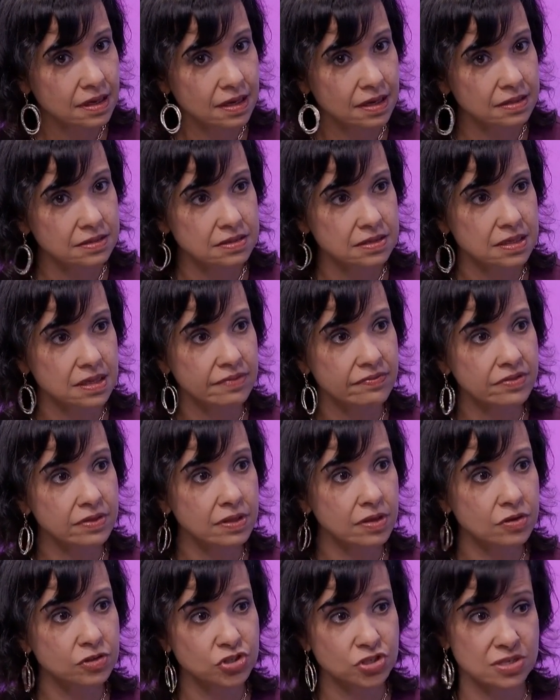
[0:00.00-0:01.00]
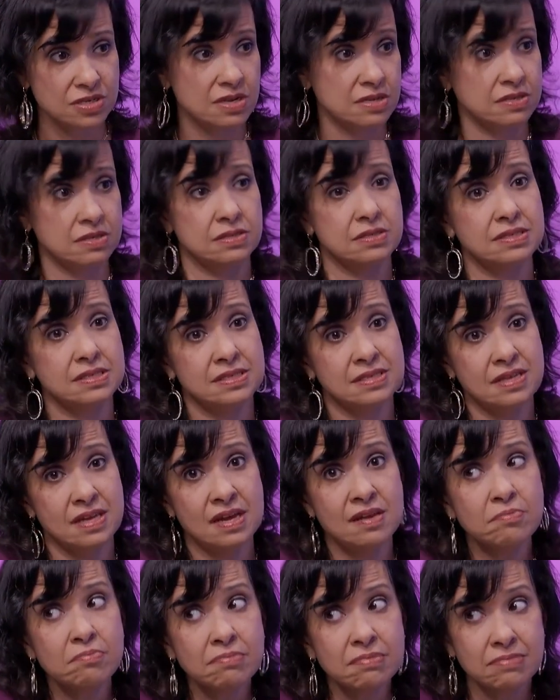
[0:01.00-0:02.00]
And even though she doesn't
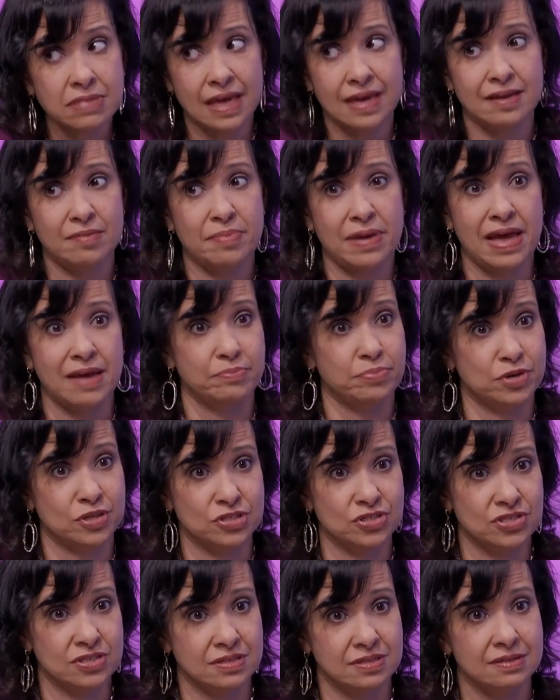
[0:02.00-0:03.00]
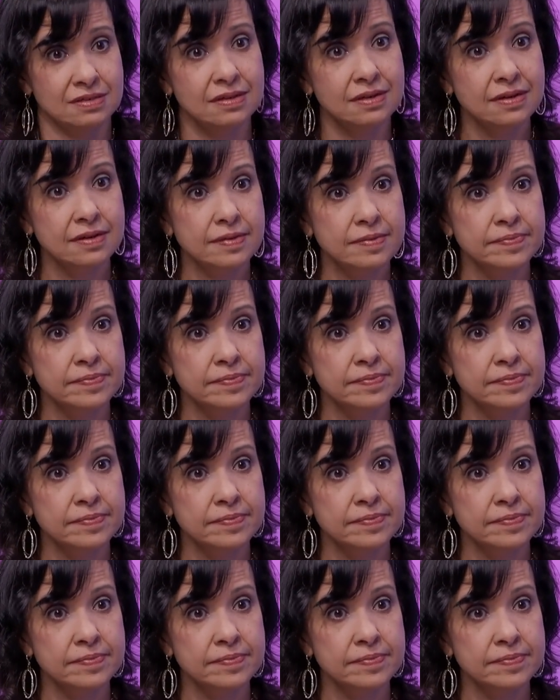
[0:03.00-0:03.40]
seem like a bad person,